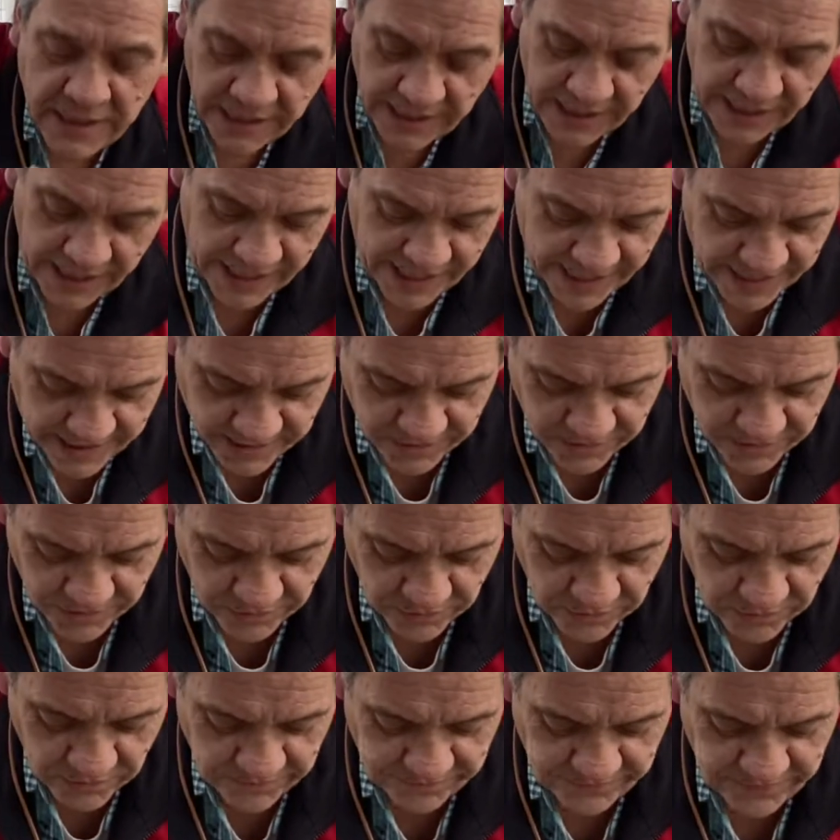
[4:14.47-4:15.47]
And
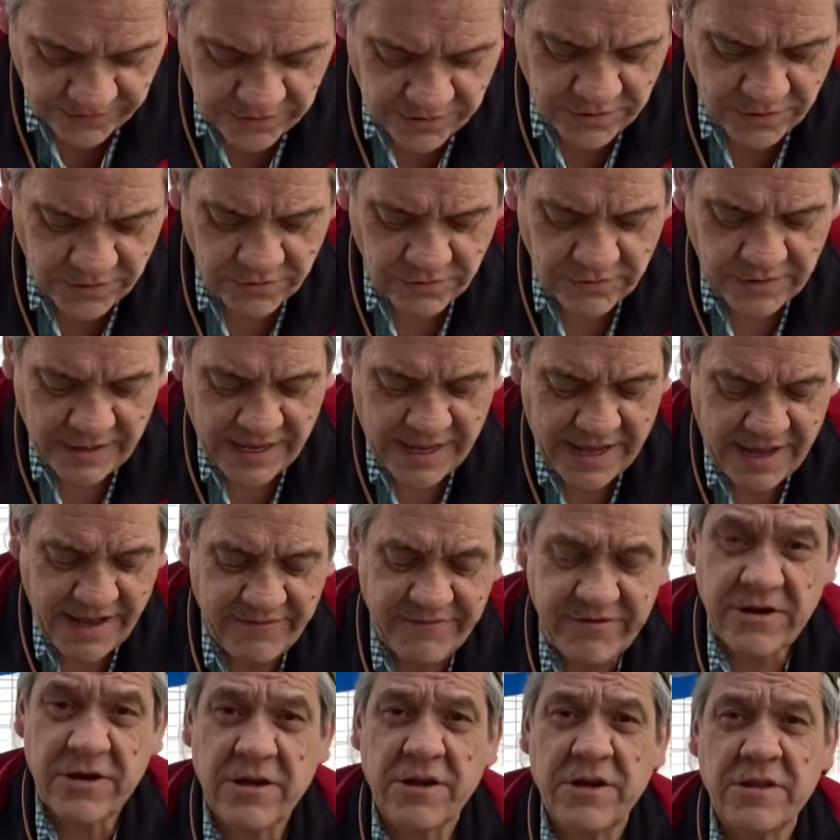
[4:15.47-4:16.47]
so if you don't have
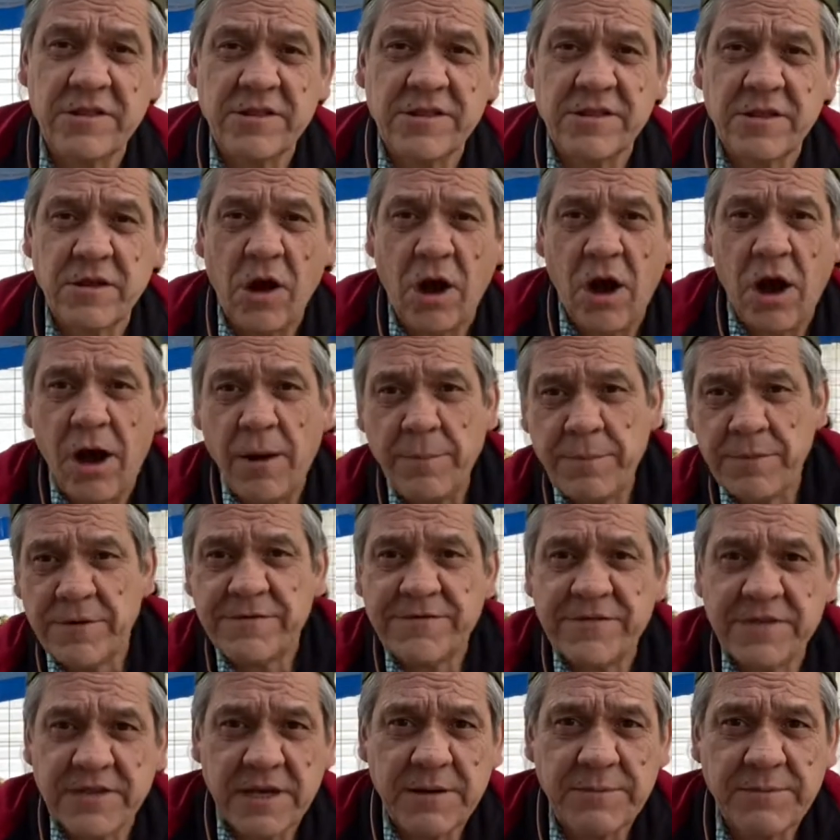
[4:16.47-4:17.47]
it on top of
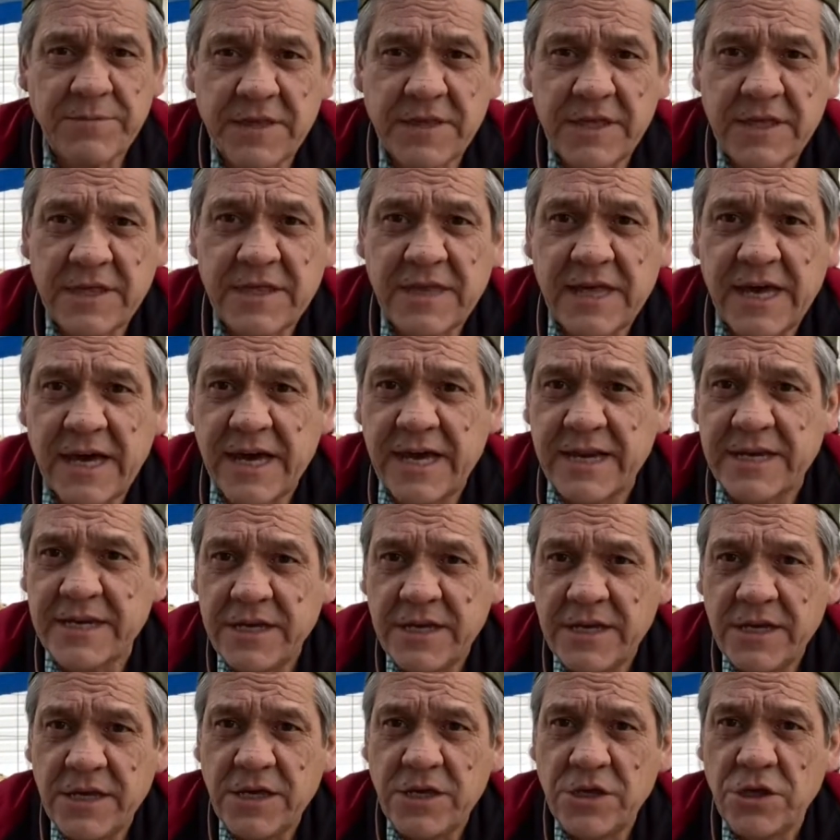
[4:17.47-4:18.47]
something that
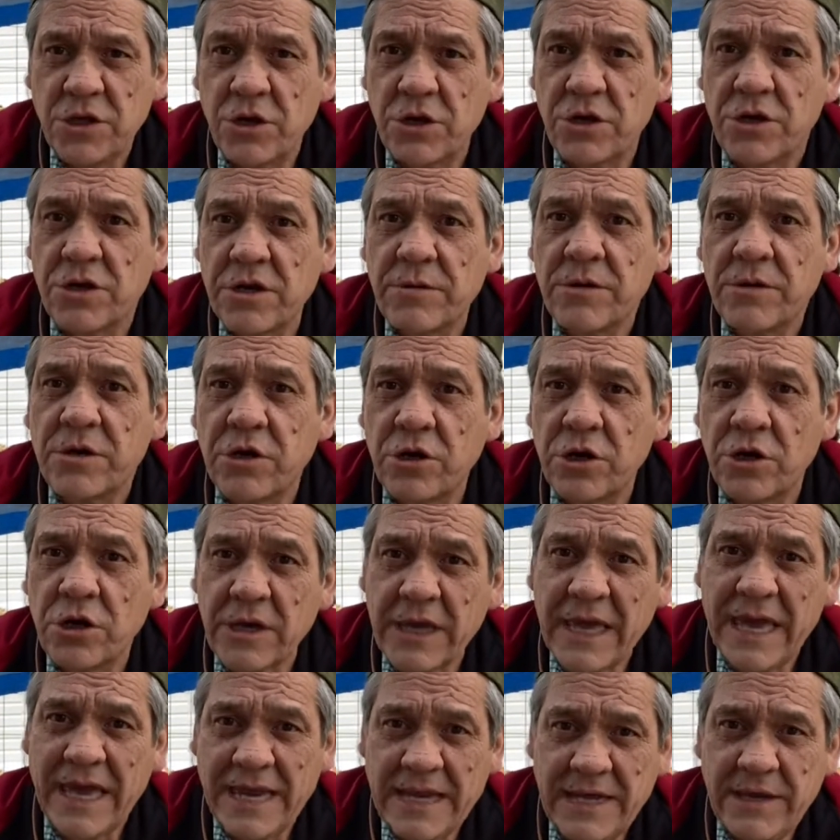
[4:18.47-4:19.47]
you're gonna cook
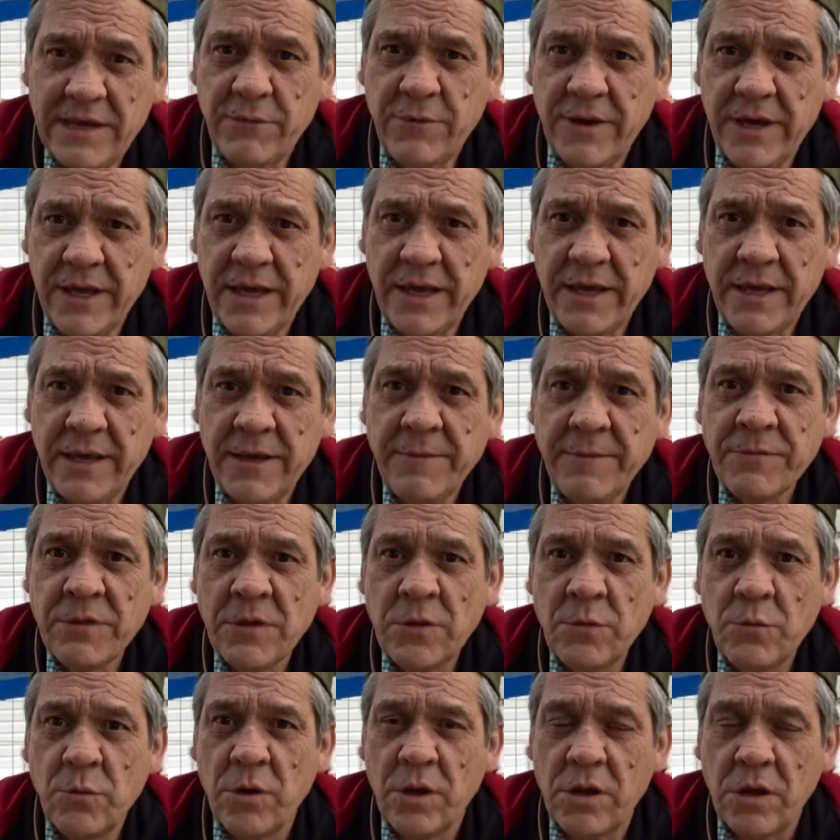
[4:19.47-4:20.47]
anyway,
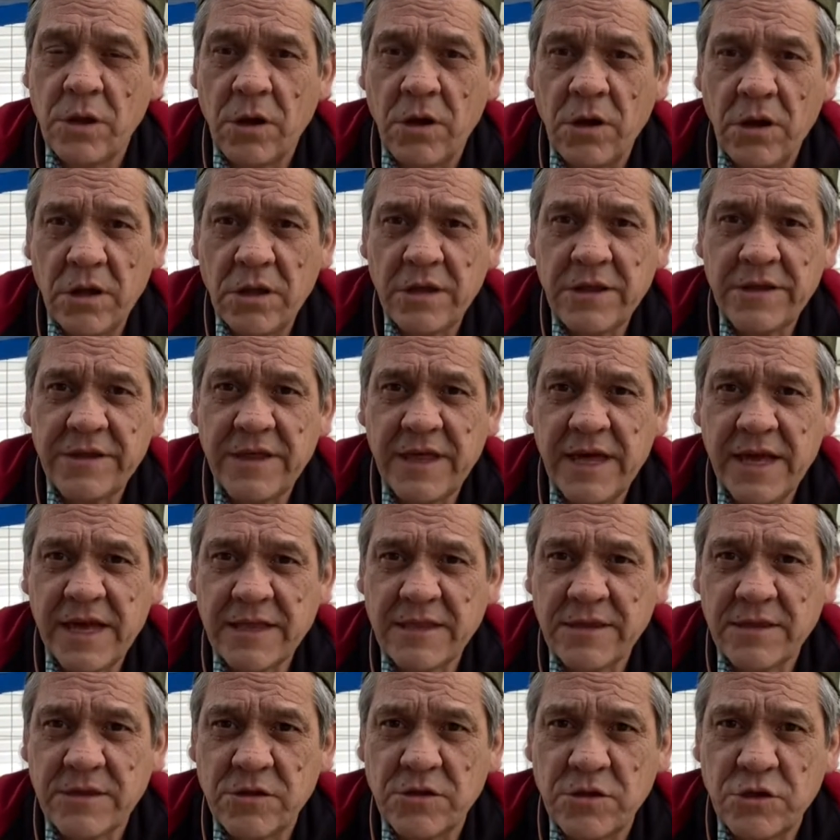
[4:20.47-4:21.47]
well, all of that
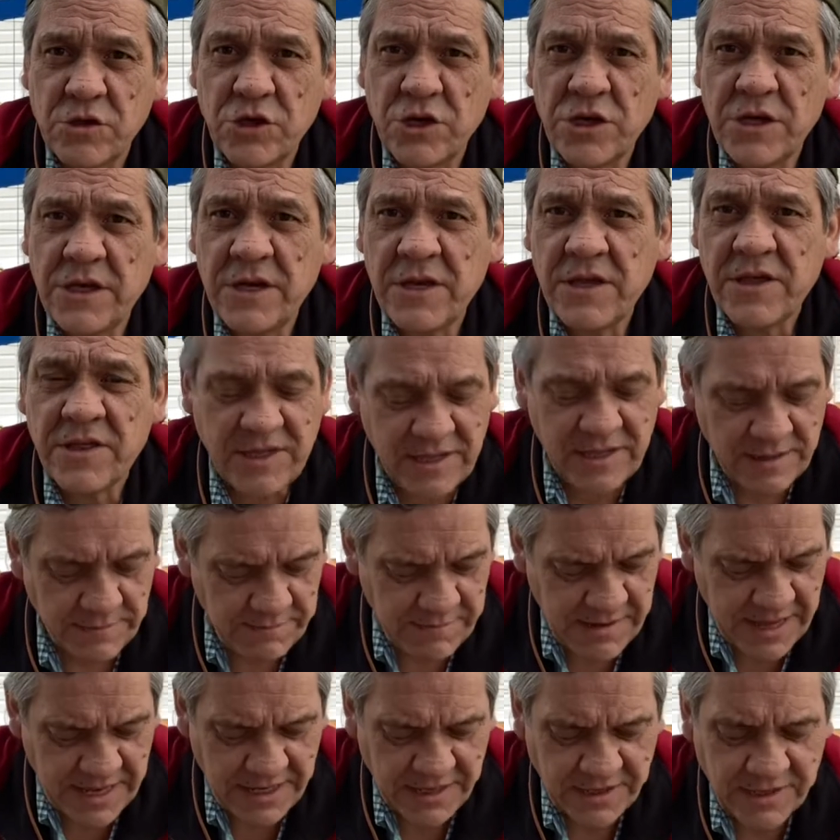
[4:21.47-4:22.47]
goodness and
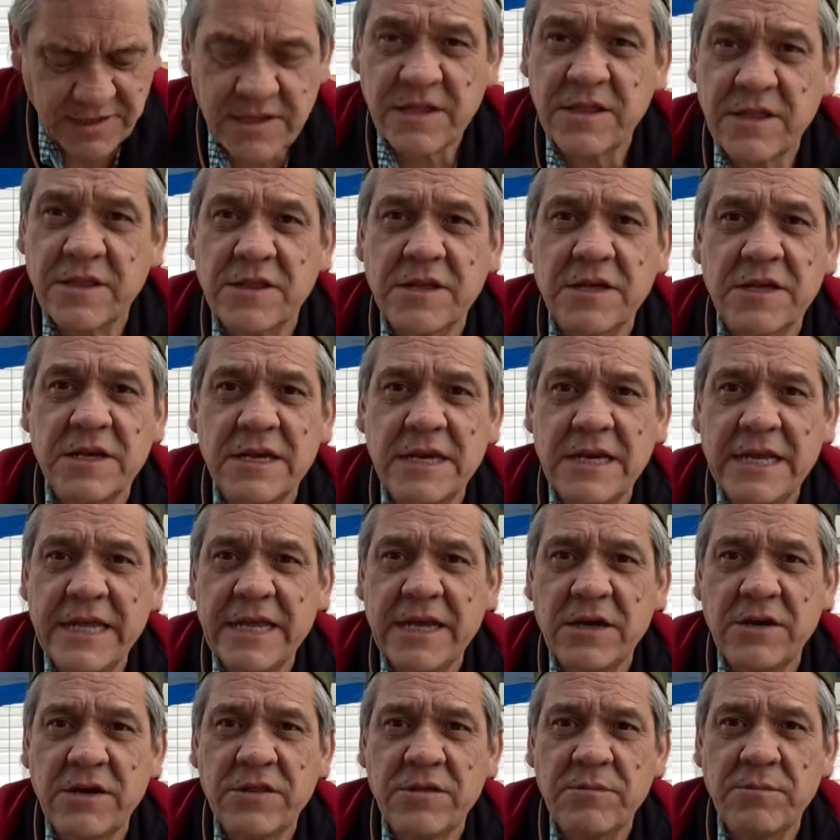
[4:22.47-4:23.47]
medicine is gonna leak
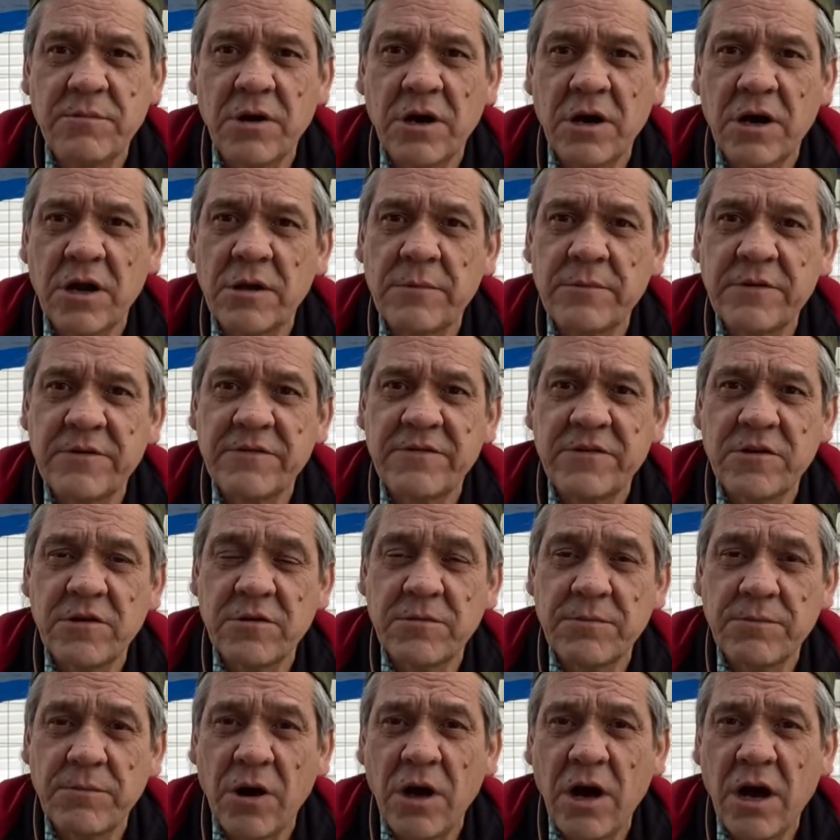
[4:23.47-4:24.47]
on the bottom of your
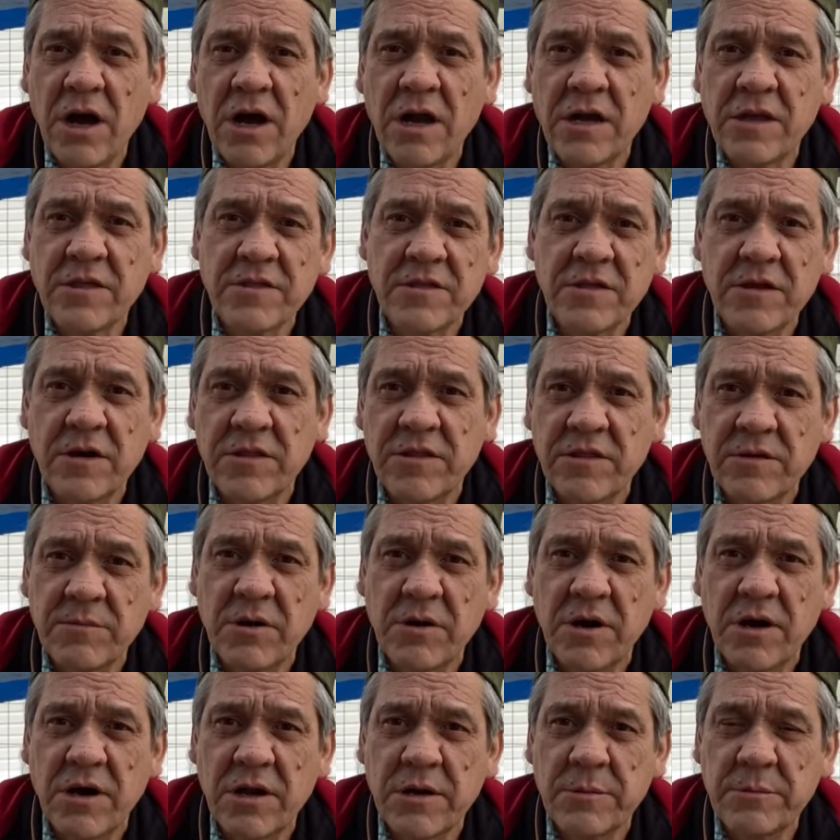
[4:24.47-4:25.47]
box, on the
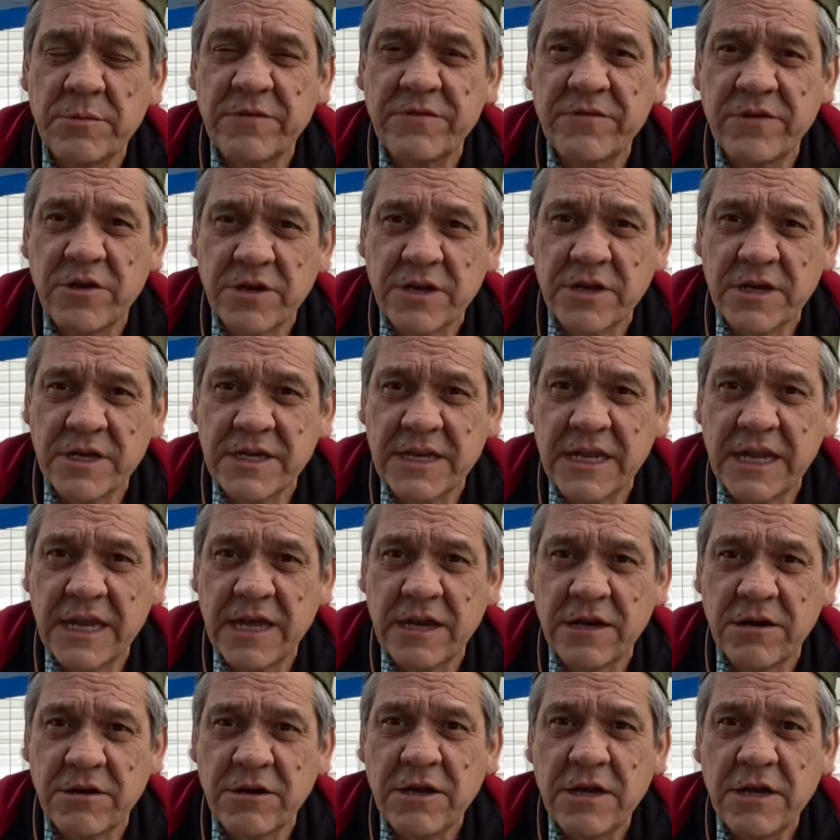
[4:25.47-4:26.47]
bottom of your
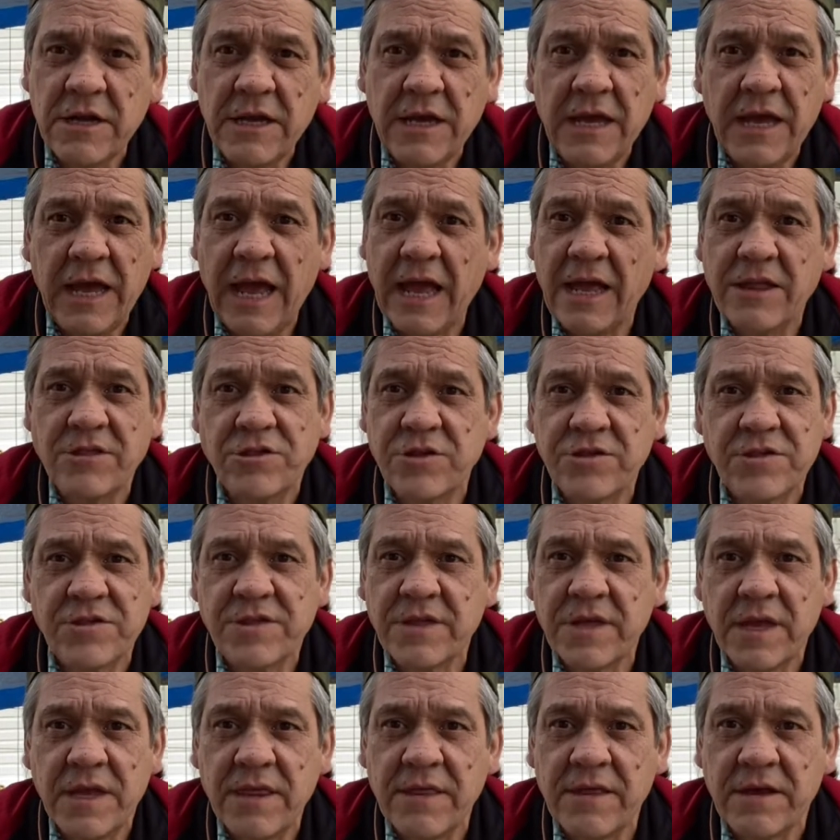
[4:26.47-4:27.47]
container, and just
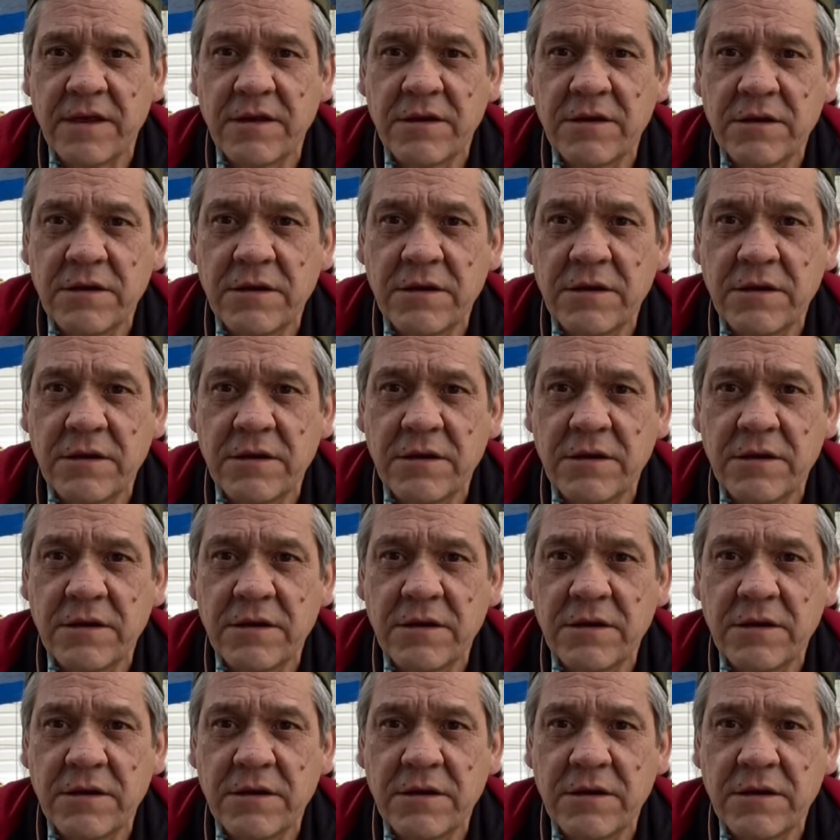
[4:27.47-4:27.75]
stay there.